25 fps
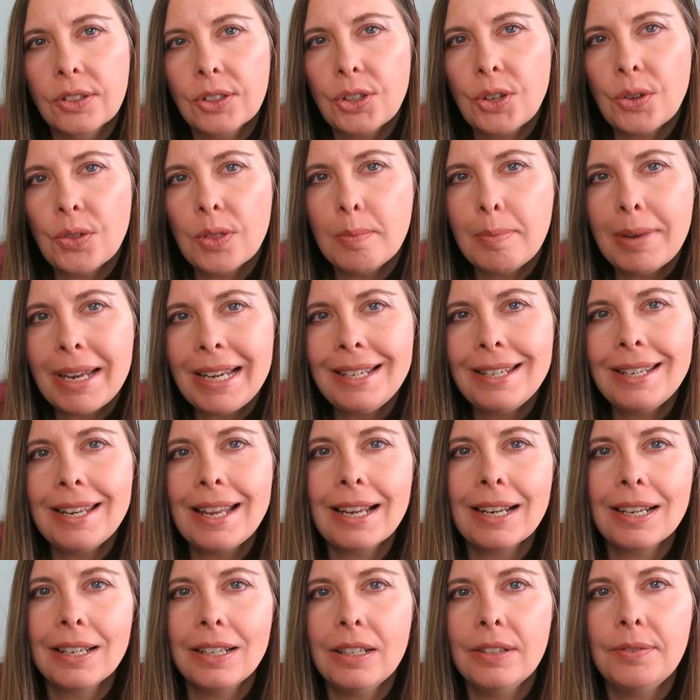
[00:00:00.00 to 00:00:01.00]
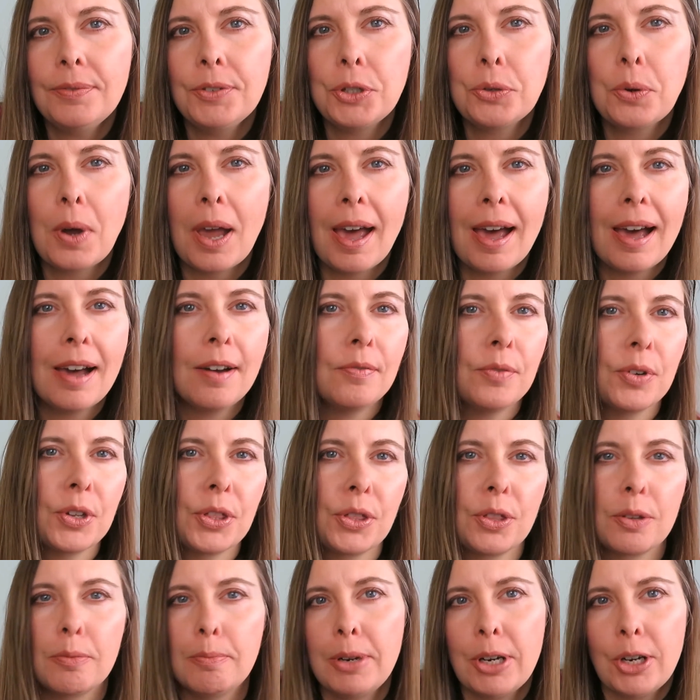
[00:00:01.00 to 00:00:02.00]
So the main negative you have
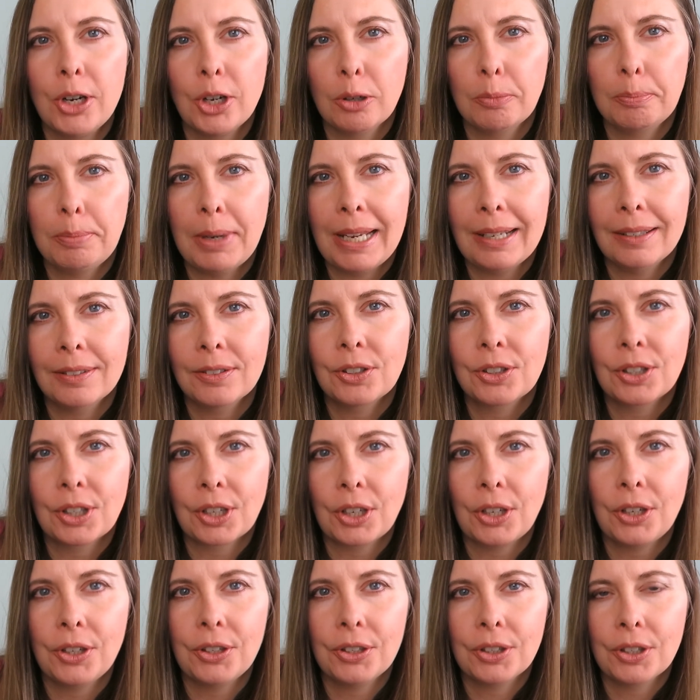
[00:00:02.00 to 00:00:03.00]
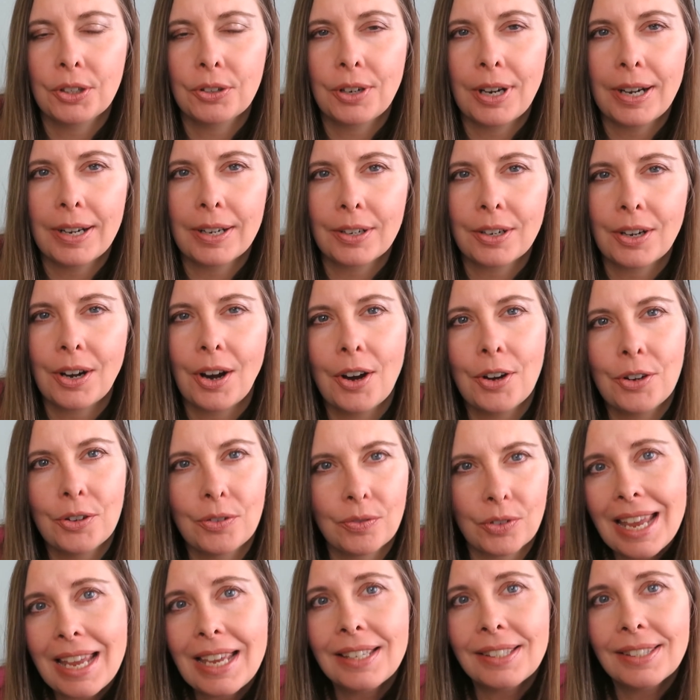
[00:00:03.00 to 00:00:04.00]
with the Merrick Bank secured credit
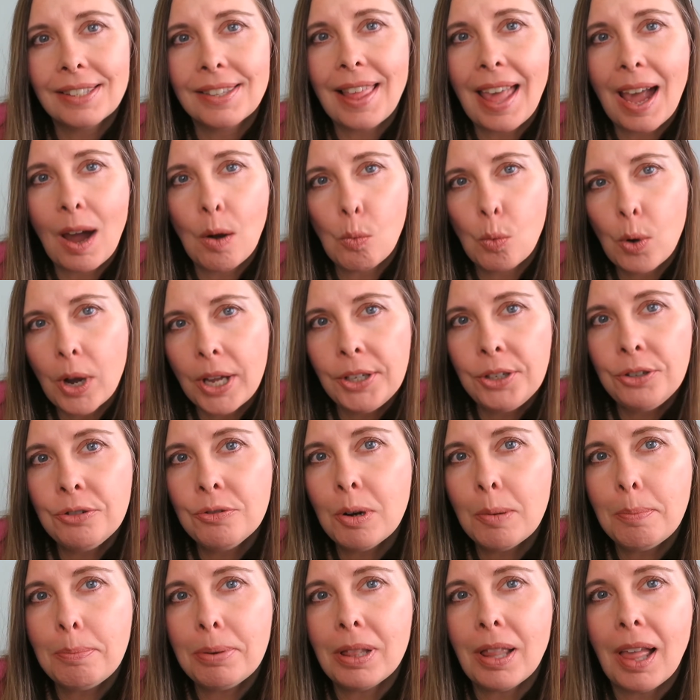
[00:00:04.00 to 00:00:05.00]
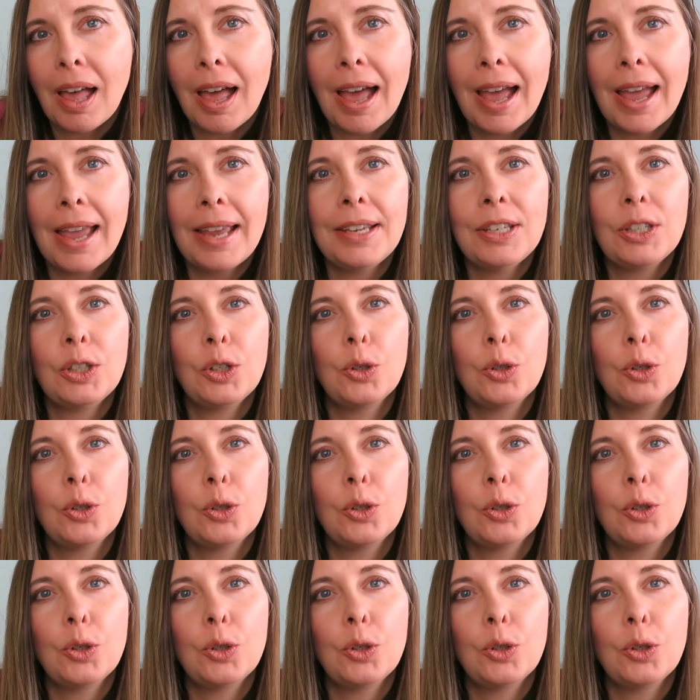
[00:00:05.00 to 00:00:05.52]
card is that when you apply,